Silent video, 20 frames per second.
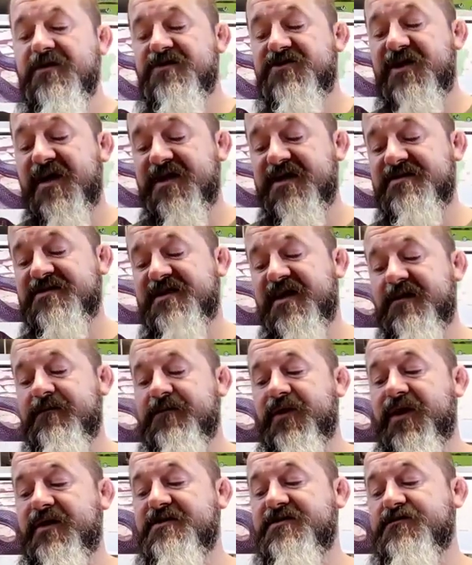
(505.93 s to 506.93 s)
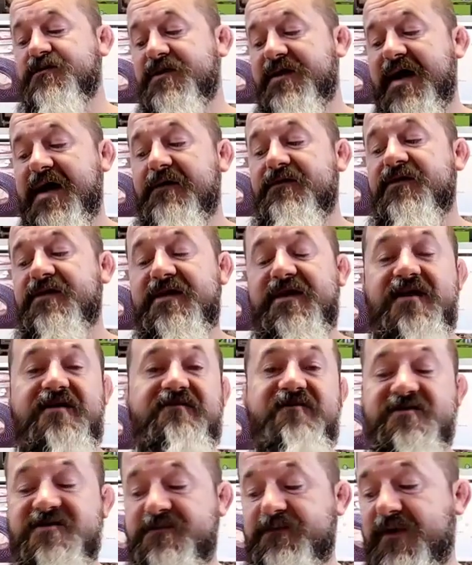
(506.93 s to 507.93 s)
Shedding takes place without the
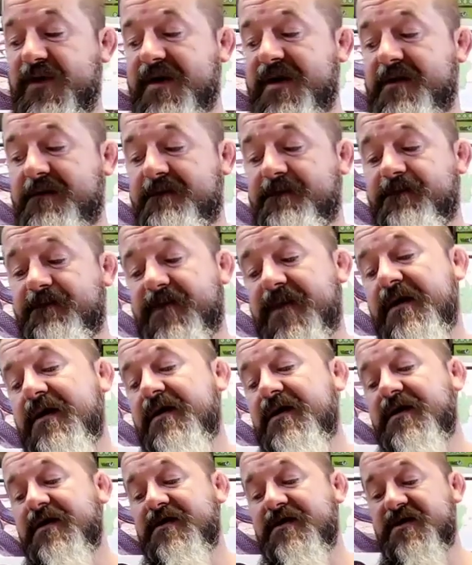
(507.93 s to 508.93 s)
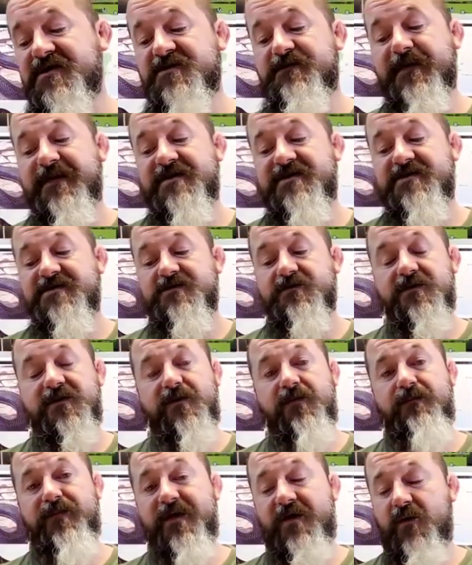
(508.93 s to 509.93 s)
need for spraying. This species
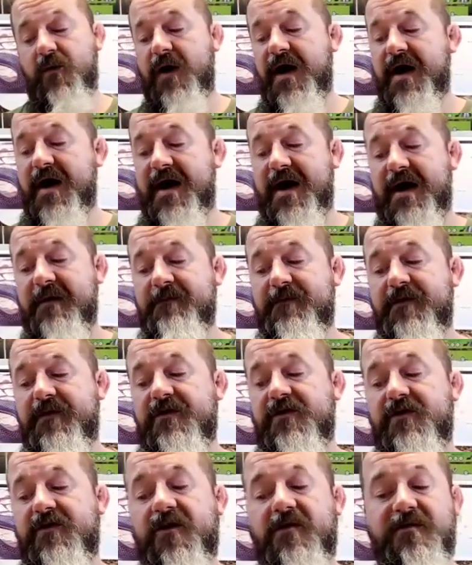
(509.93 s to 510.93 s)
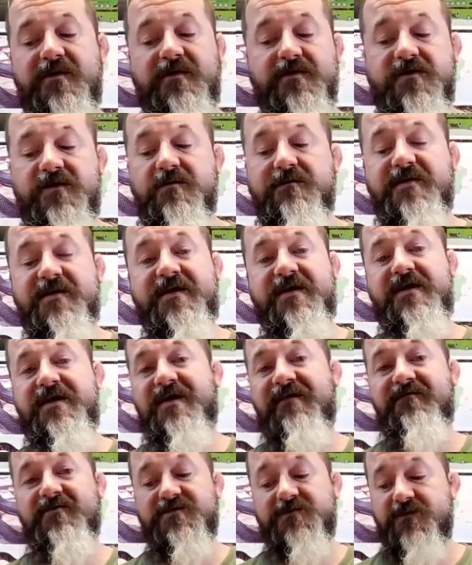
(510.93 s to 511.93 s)
will be quite happy at nominal humidity
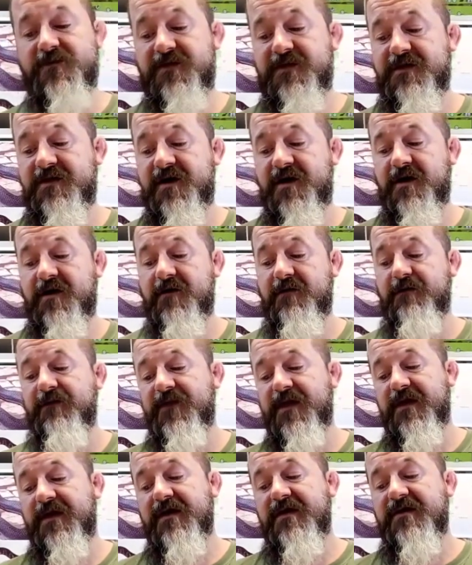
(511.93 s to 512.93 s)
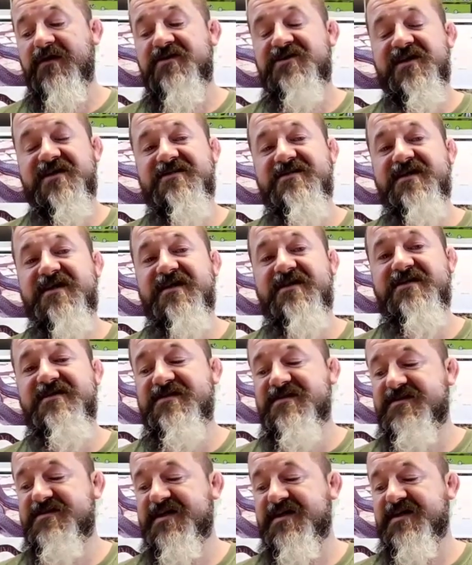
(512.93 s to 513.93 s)
levels within the home. The shed skin
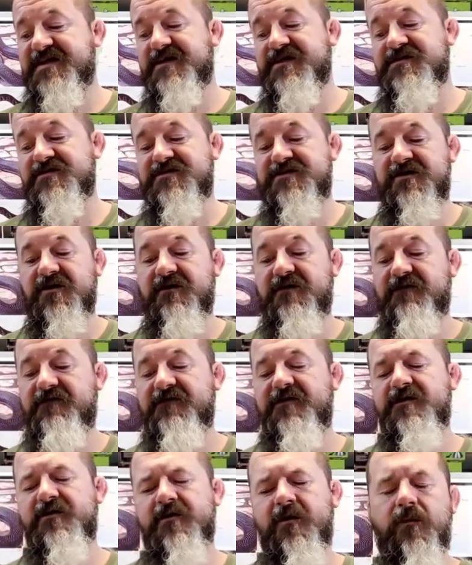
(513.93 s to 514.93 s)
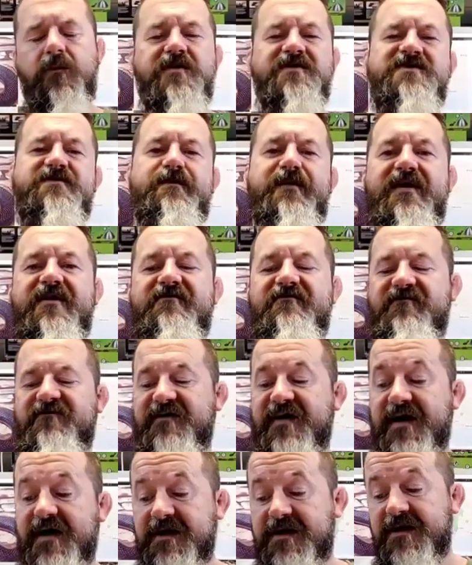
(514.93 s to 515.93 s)
is thick and tough, not wispy and
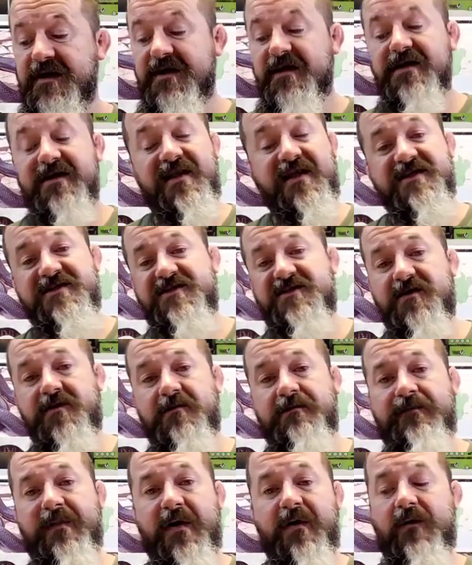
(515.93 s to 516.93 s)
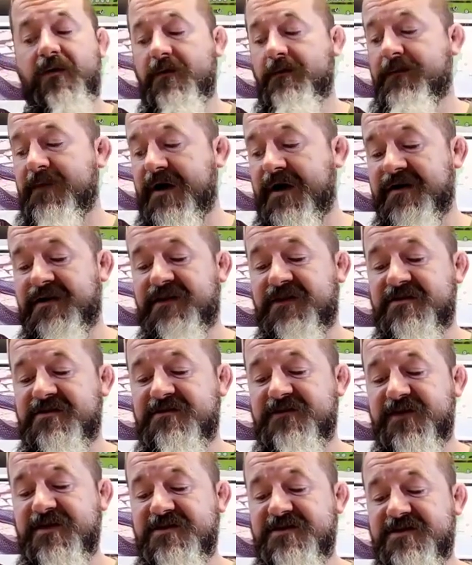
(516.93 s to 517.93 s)
fine, like certain boa and python
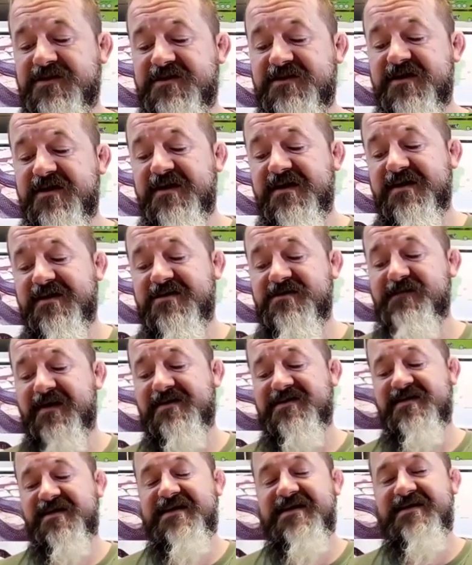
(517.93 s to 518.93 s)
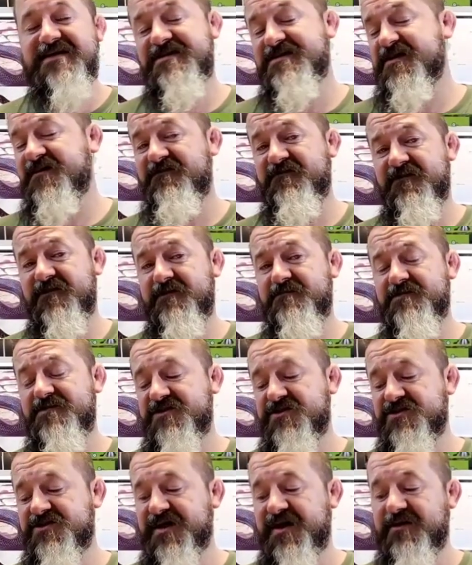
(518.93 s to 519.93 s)
species. This makes it easier for them
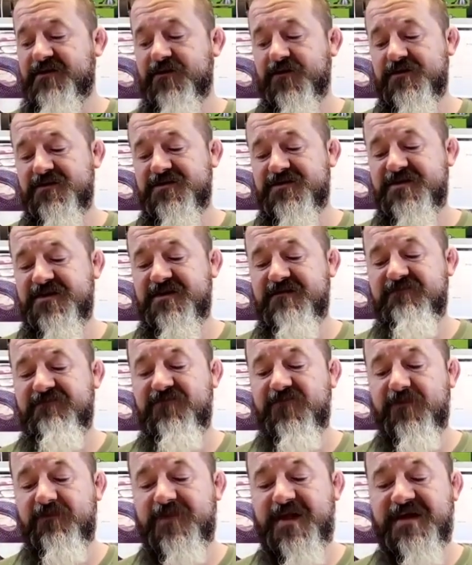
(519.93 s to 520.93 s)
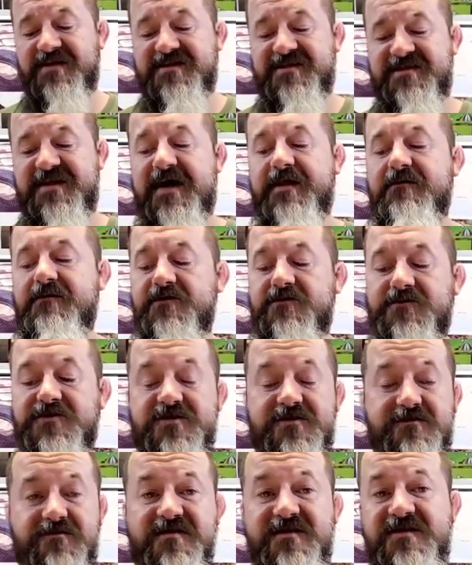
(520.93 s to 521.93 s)
to shed once they have rubbed their snout loose
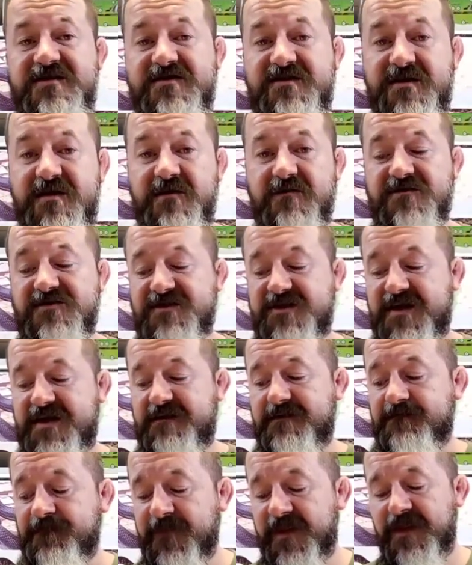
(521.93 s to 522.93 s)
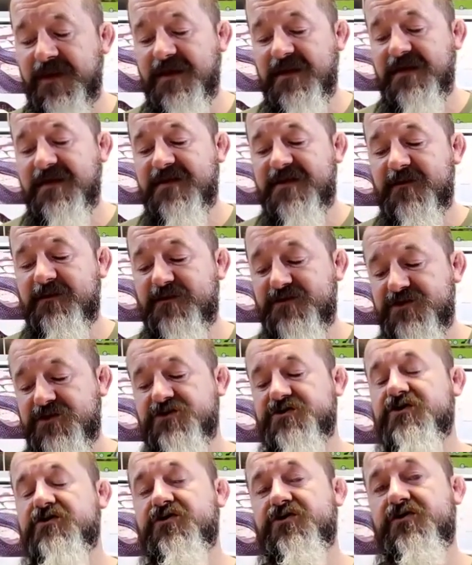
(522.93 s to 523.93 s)
to release the old skin. They
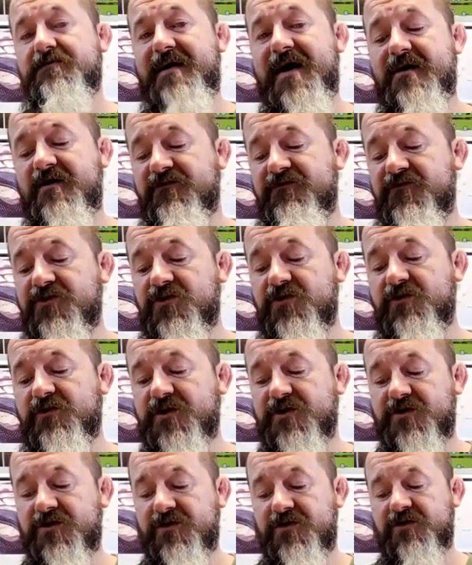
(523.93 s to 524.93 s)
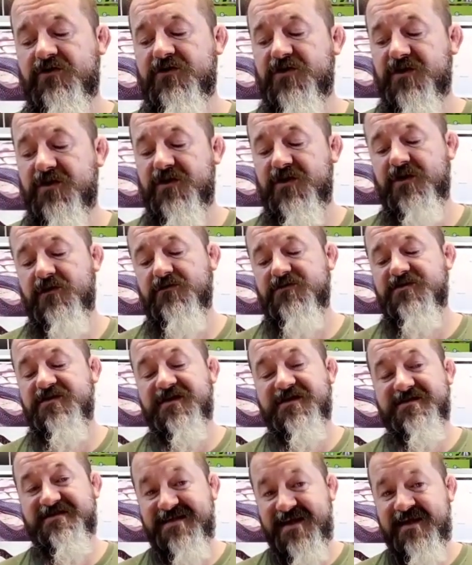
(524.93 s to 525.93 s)
produce a good amount of lubricant under the old
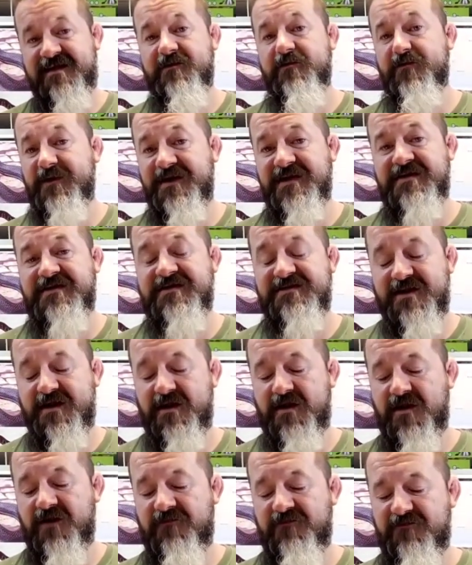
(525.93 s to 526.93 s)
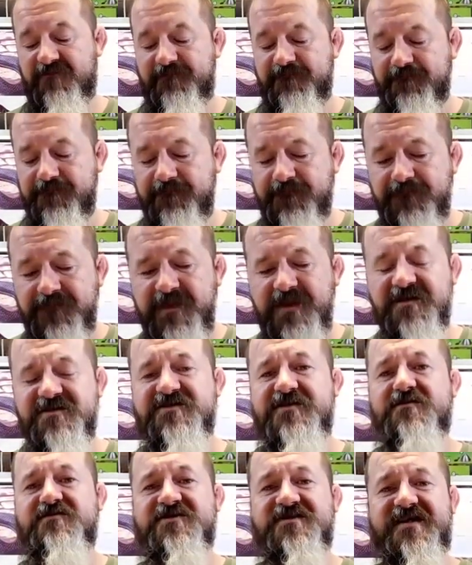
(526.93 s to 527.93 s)
skin to help ease it off,
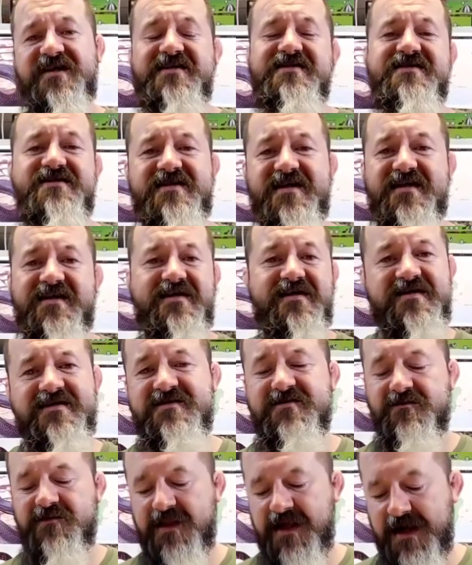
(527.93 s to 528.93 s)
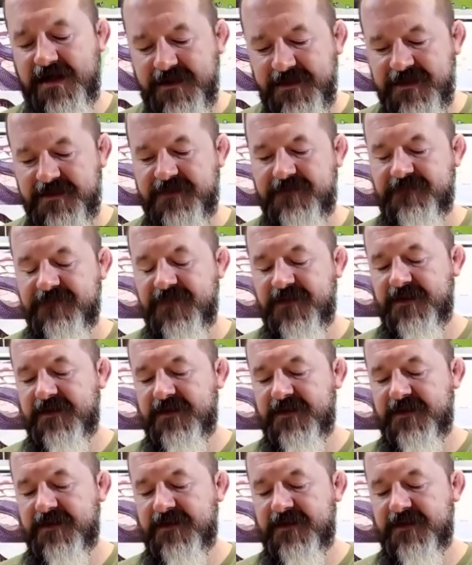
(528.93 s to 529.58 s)
so skin sticking is unlikely.